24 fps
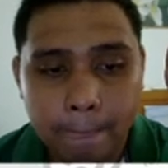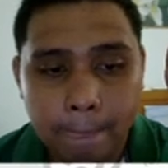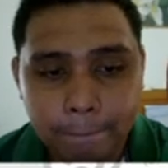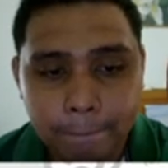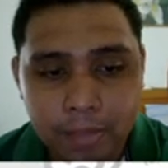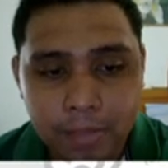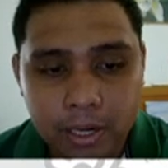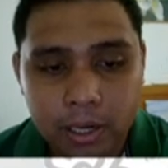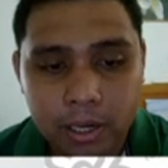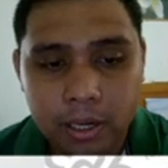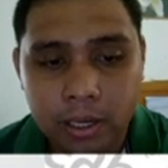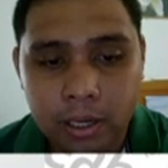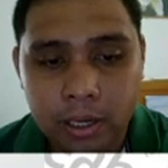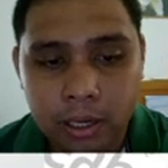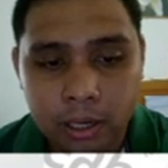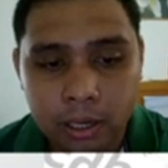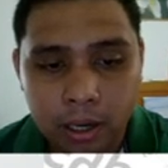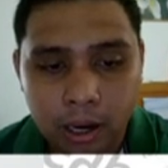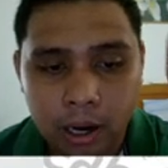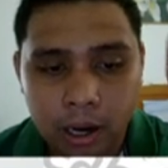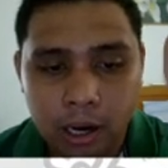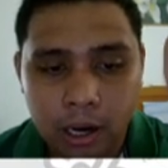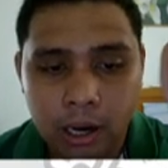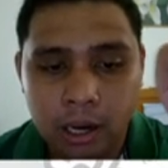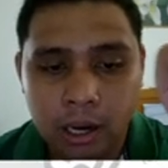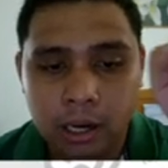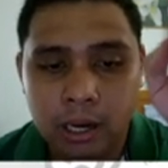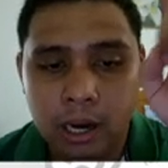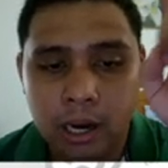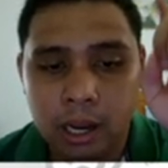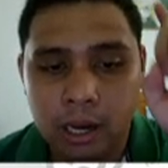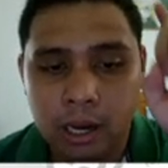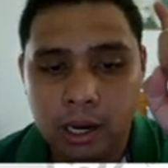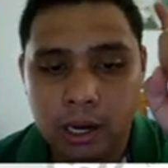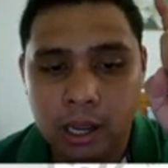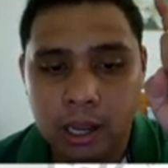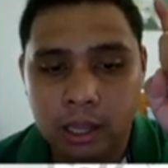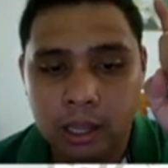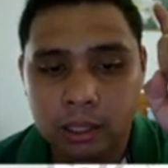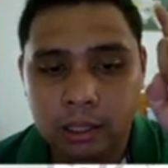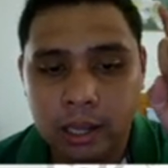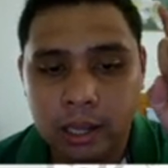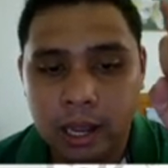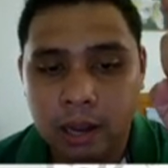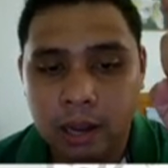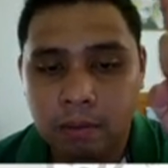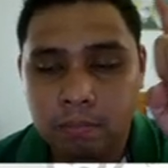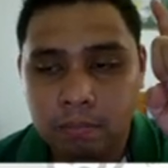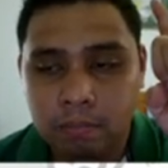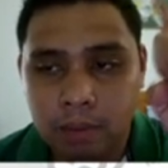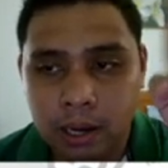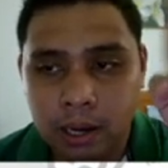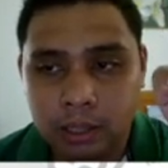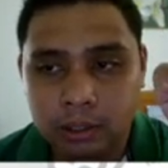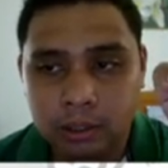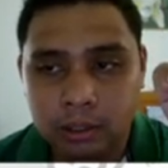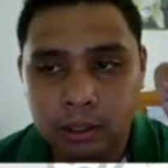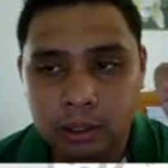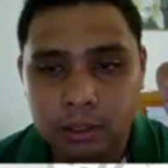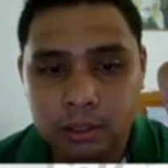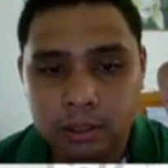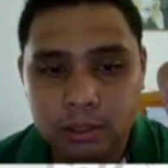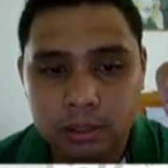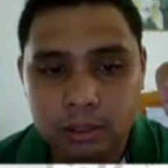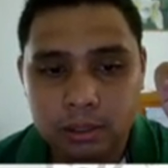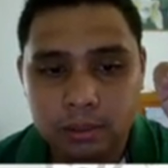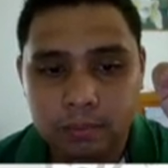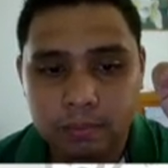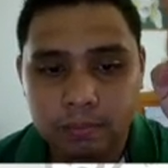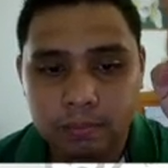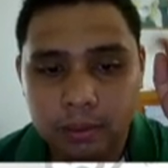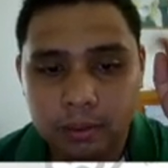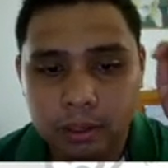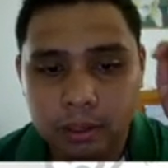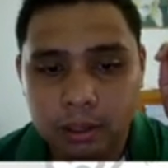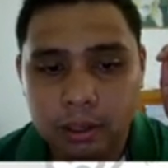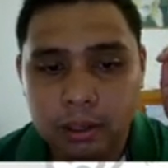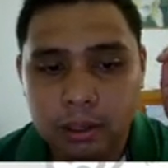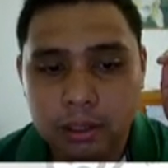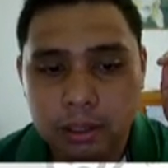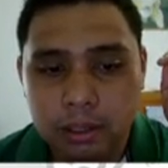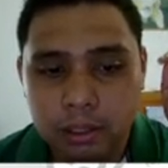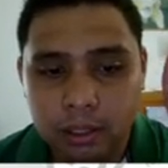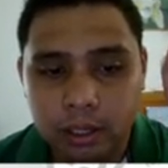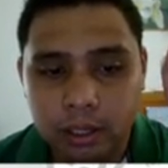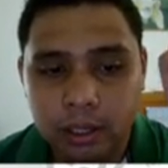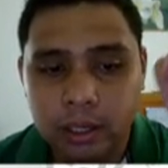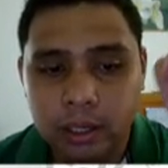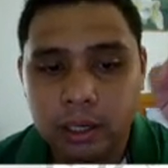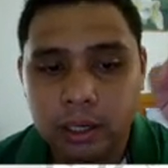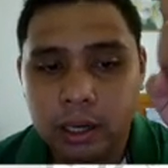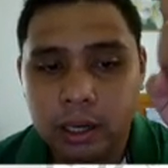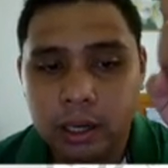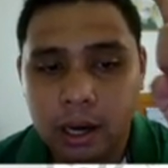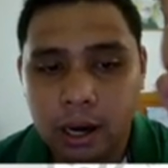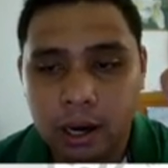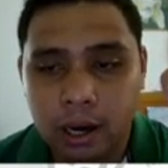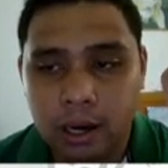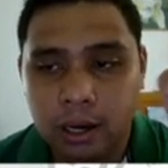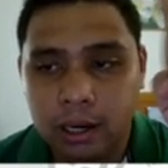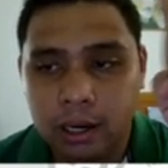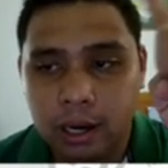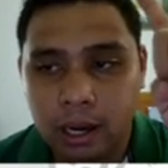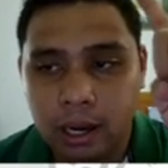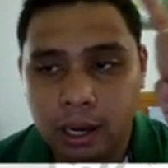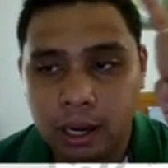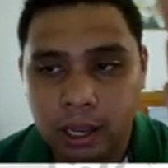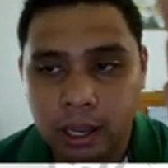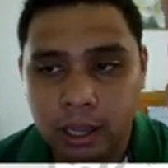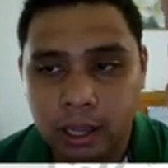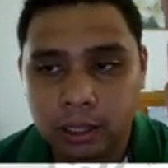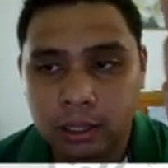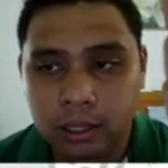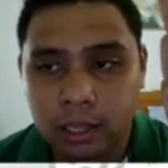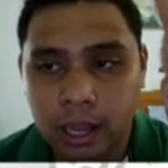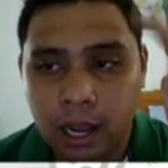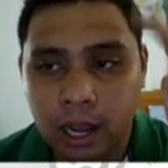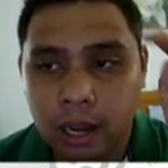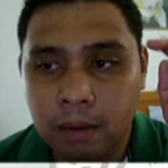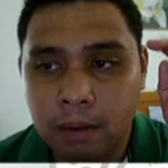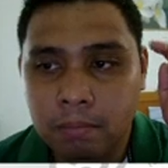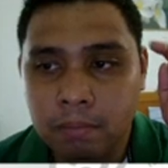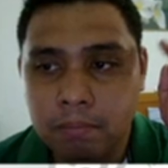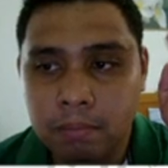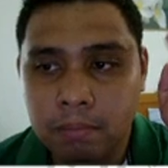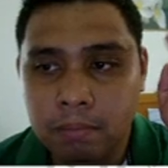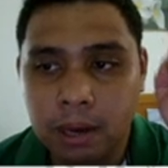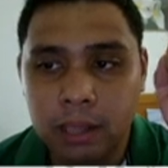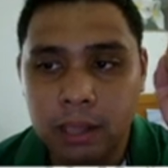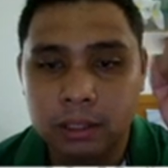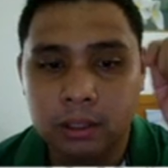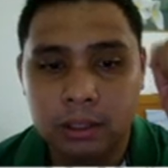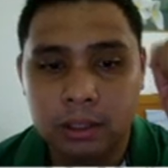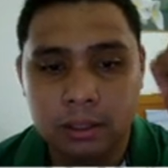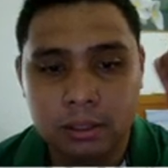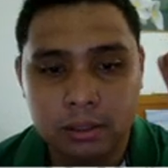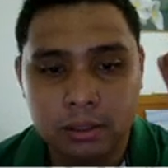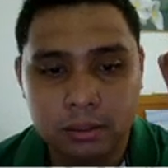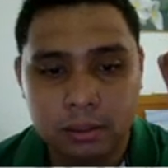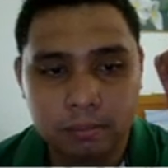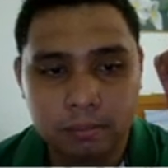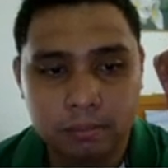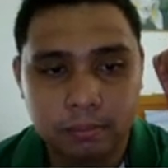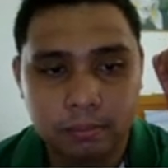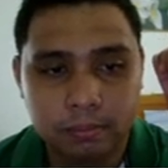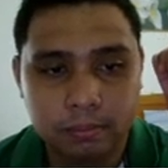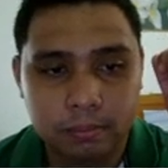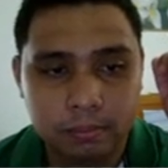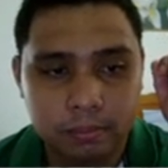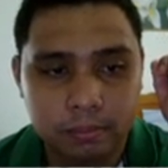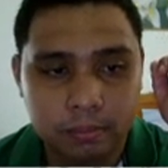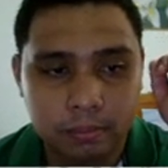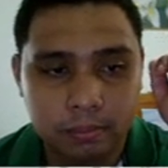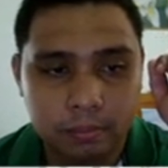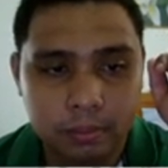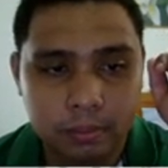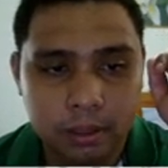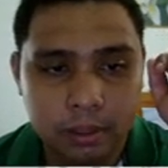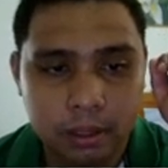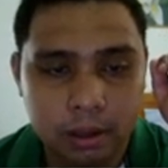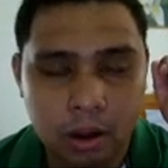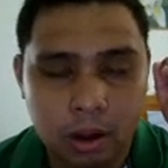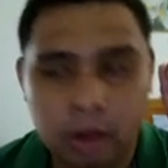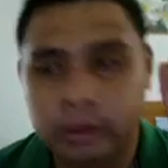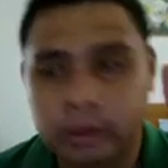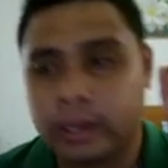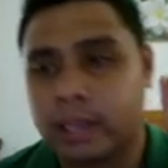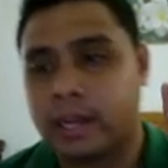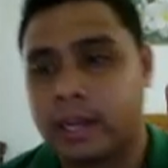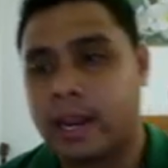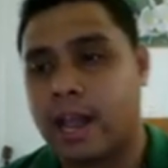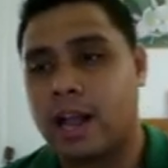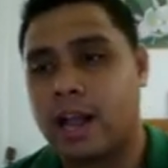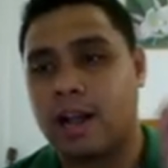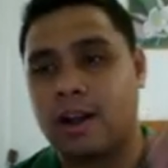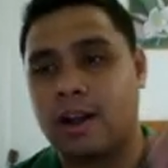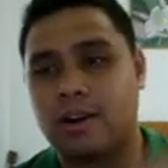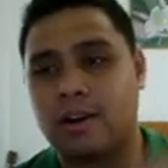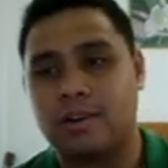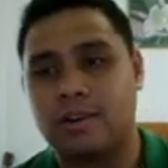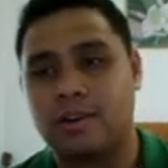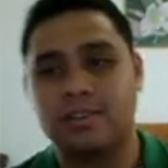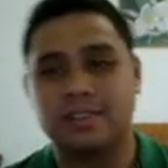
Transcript: There are a lot of bottles. There are a lot of bottles. Okay, now